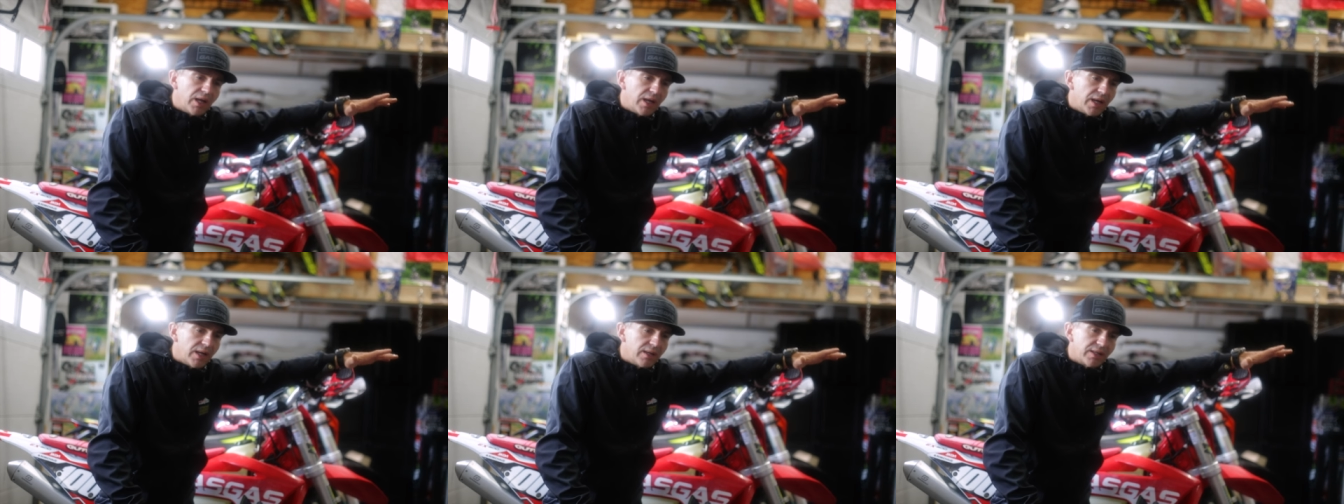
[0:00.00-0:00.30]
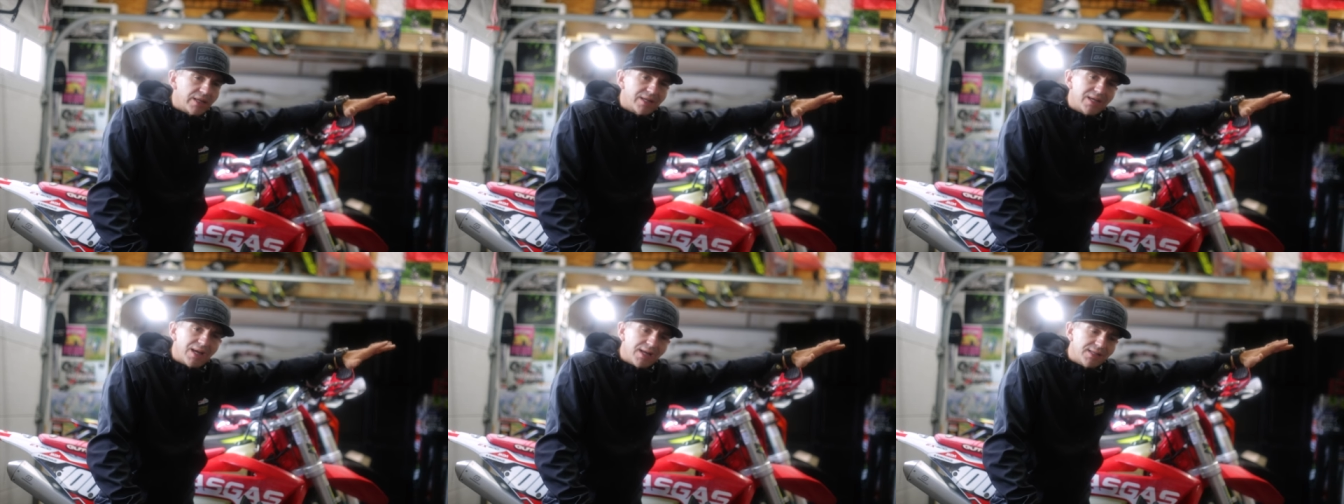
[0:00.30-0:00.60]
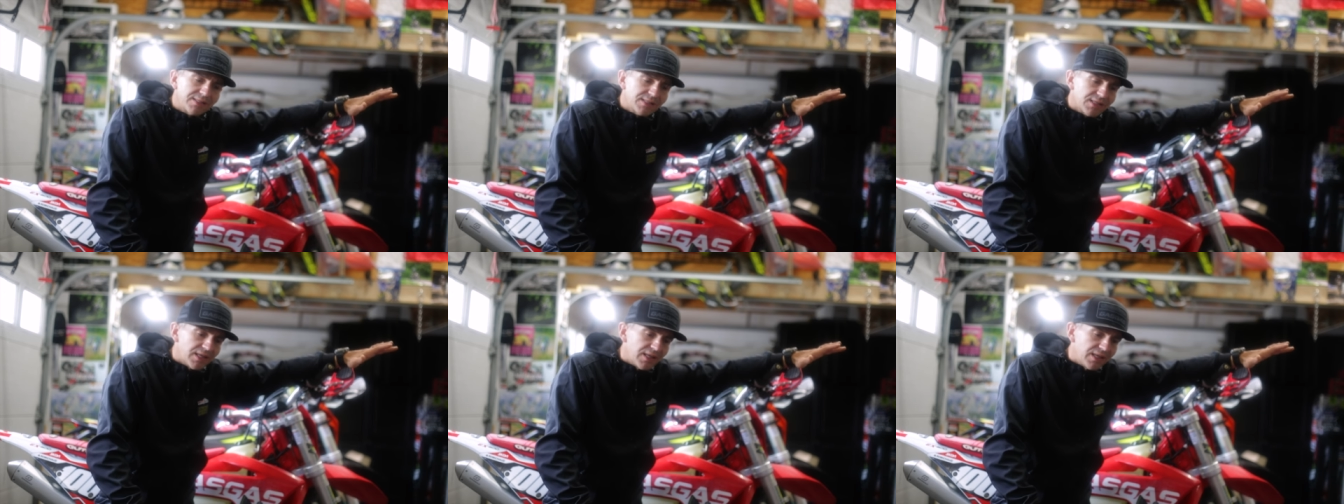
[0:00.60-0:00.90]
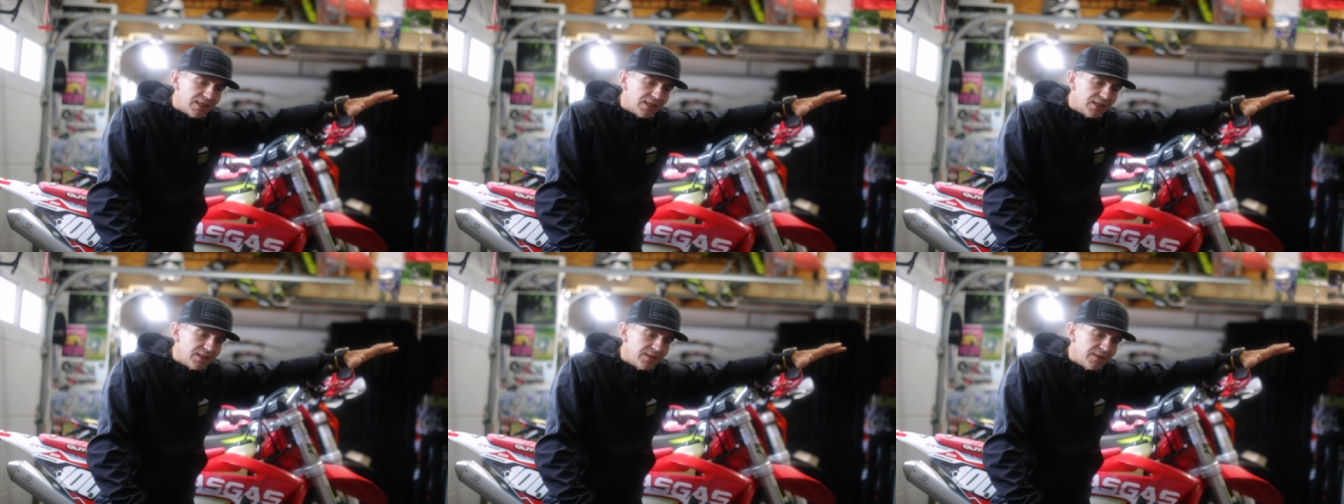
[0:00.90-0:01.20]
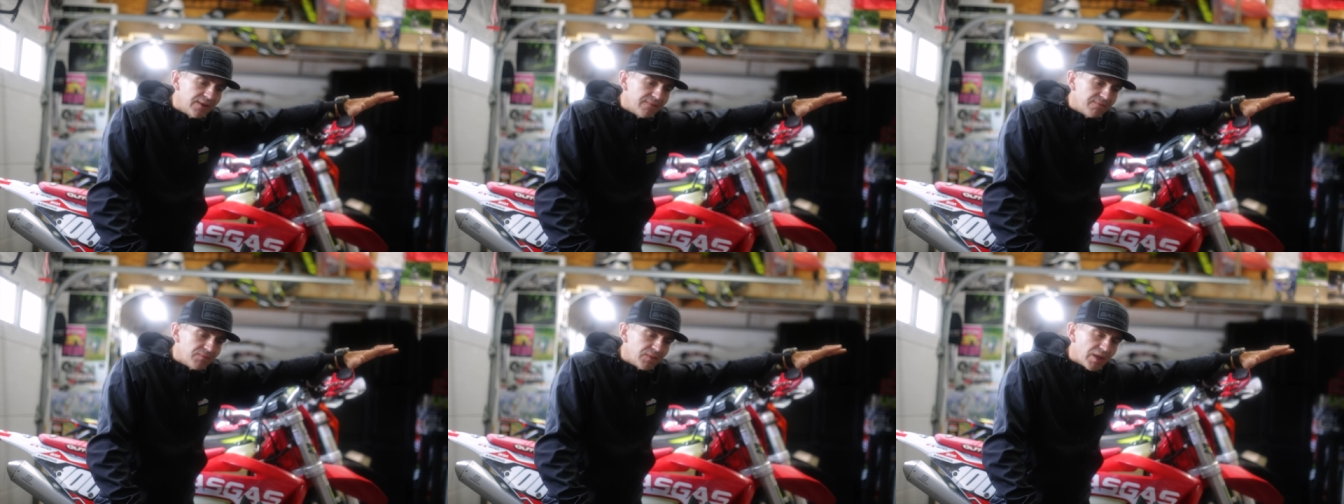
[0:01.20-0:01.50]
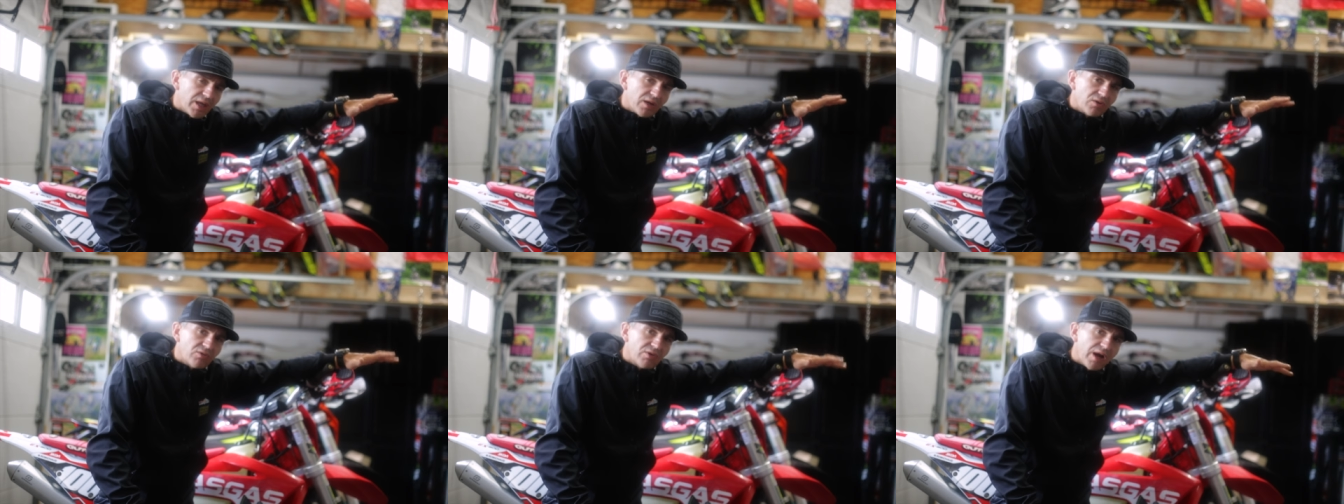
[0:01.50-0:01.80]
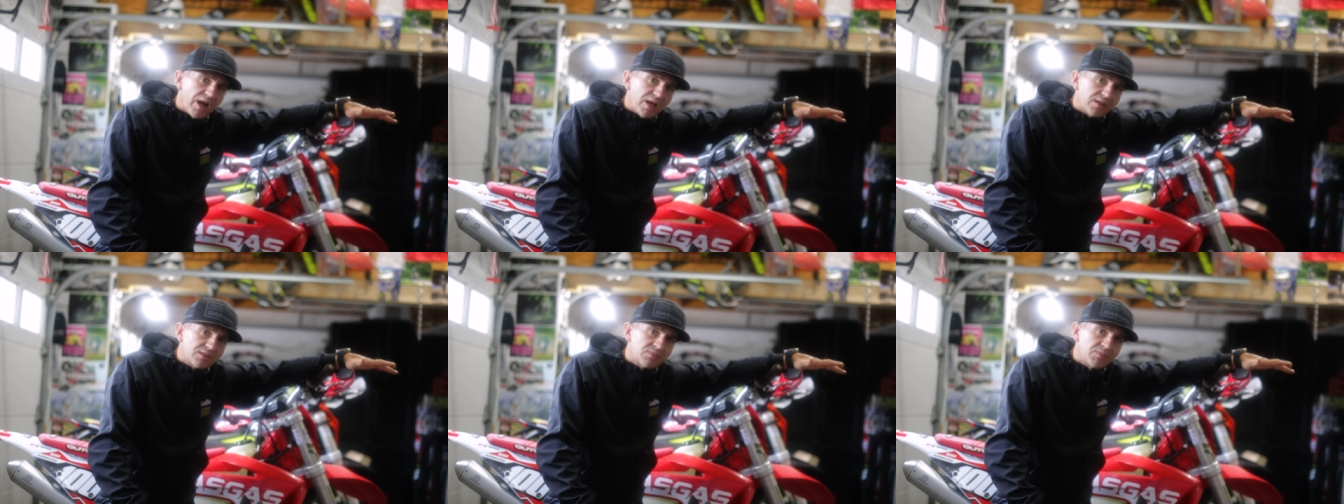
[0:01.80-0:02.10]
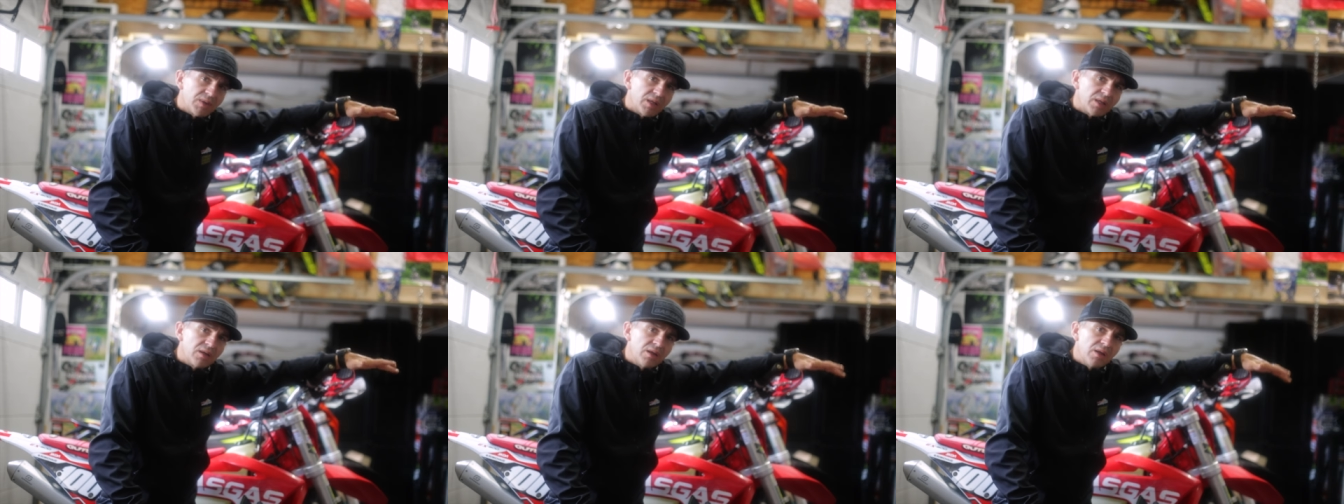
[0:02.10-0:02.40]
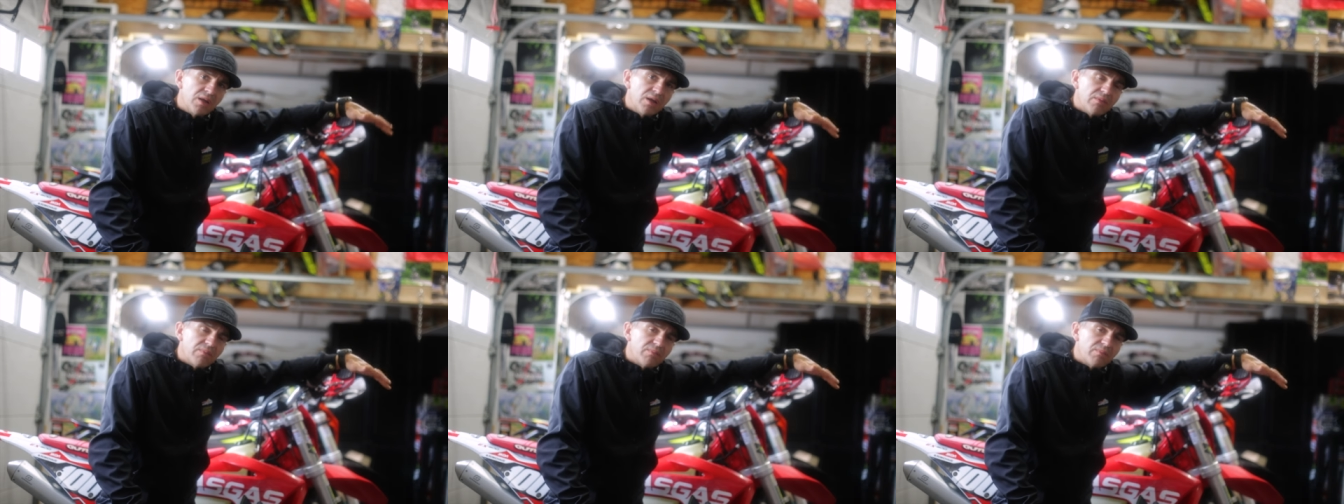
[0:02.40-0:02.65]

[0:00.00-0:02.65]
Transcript: uh, like Husky and Craftsman.